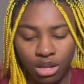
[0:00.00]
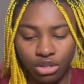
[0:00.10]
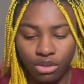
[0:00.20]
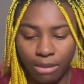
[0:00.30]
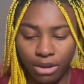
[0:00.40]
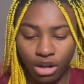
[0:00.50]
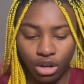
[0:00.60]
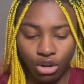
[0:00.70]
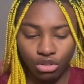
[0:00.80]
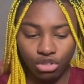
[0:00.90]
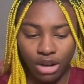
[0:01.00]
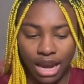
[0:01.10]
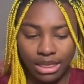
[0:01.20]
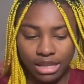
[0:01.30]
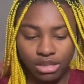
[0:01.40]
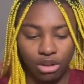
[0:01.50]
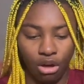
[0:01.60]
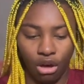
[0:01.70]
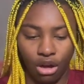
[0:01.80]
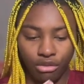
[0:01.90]
So I'm gonna go try this
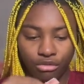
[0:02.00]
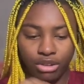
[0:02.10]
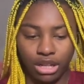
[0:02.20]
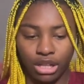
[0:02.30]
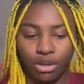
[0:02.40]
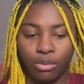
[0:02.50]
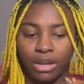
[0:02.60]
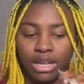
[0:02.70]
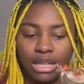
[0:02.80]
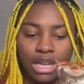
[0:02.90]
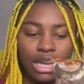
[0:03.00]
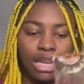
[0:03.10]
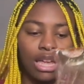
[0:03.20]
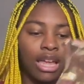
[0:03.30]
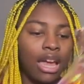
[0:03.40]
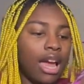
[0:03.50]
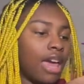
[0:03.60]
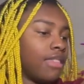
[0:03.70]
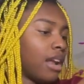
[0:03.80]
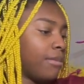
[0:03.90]
on really quickly,
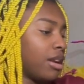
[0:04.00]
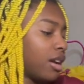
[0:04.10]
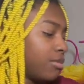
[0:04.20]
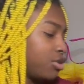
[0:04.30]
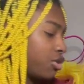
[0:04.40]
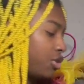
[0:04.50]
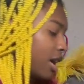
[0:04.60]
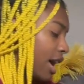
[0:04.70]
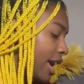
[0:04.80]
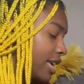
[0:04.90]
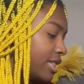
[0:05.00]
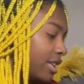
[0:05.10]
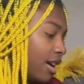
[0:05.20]
and then I'm gonna come show you guys.